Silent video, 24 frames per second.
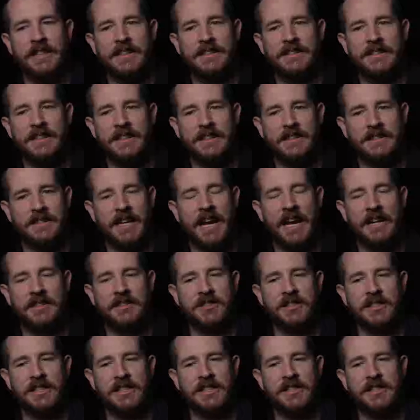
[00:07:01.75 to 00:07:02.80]
it's
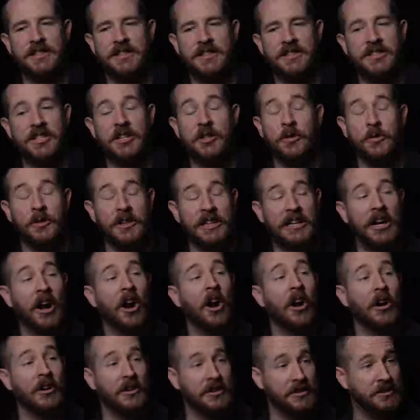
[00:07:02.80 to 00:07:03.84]
actually genuinely
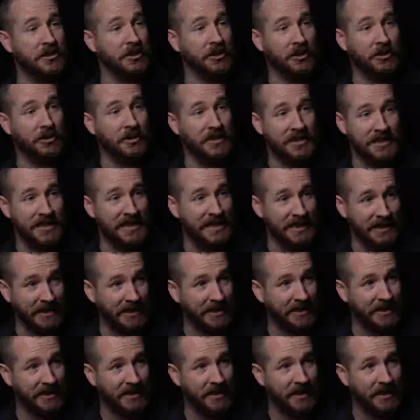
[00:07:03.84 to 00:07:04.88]
hard to critique.